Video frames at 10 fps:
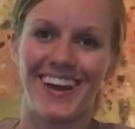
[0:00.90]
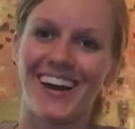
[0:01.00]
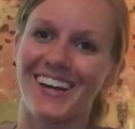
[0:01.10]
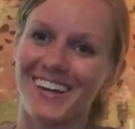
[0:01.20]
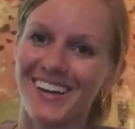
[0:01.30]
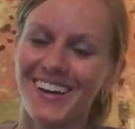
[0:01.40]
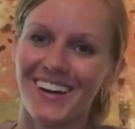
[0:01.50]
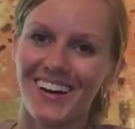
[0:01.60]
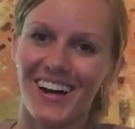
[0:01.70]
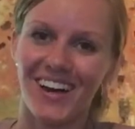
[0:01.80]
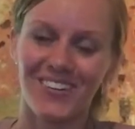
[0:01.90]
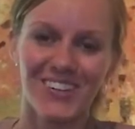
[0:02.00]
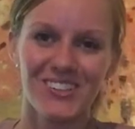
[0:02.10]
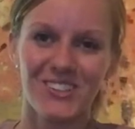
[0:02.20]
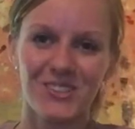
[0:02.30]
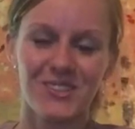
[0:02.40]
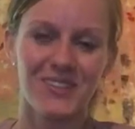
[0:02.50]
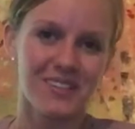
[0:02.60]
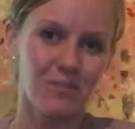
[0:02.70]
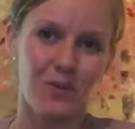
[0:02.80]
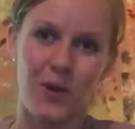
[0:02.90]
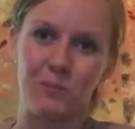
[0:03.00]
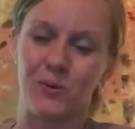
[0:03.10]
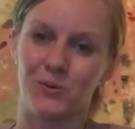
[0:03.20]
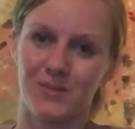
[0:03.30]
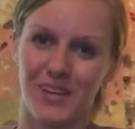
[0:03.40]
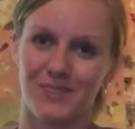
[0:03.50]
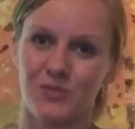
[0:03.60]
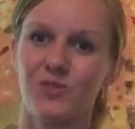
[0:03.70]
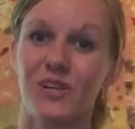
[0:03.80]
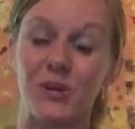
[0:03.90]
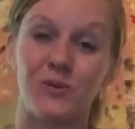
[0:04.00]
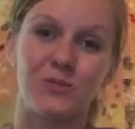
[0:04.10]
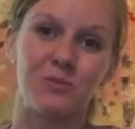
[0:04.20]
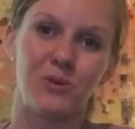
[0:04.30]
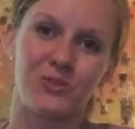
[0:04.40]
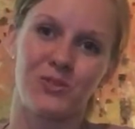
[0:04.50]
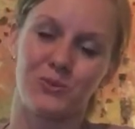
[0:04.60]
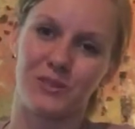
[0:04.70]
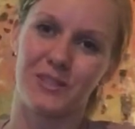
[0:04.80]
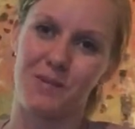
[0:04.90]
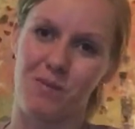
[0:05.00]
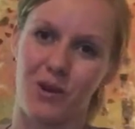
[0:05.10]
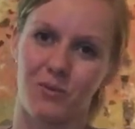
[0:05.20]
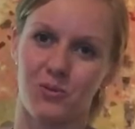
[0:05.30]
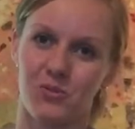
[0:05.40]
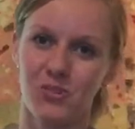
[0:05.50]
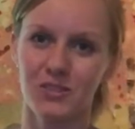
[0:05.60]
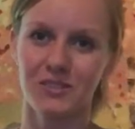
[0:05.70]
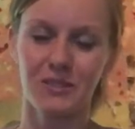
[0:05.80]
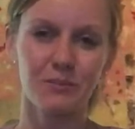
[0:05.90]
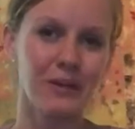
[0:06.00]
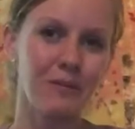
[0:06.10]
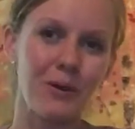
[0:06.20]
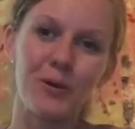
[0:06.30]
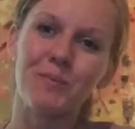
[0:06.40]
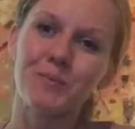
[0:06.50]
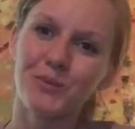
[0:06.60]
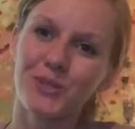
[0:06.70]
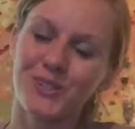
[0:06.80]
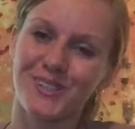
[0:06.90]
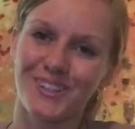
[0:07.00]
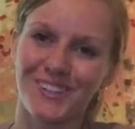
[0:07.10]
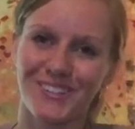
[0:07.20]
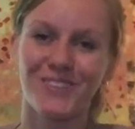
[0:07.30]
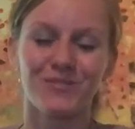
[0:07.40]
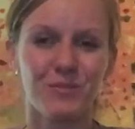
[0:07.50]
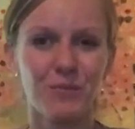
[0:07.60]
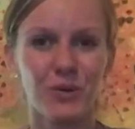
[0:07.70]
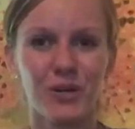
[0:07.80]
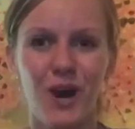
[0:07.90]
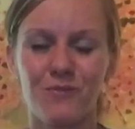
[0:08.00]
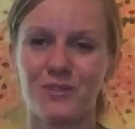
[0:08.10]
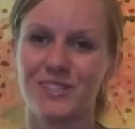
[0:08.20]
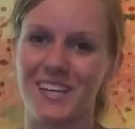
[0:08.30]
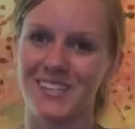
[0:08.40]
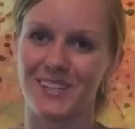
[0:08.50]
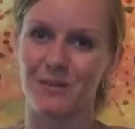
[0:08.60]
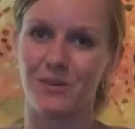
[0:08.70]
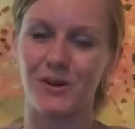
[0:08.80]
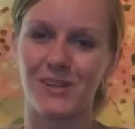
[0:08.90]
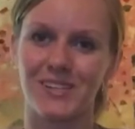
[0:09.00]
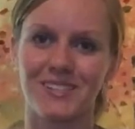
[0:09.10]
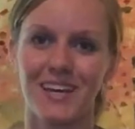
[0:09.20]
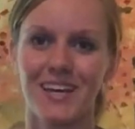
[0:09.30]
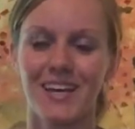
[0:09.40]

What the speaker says: Hi, I wanted to do this blog post as a video as opposed to a written blog post, just to bring about a bit more conversation about it.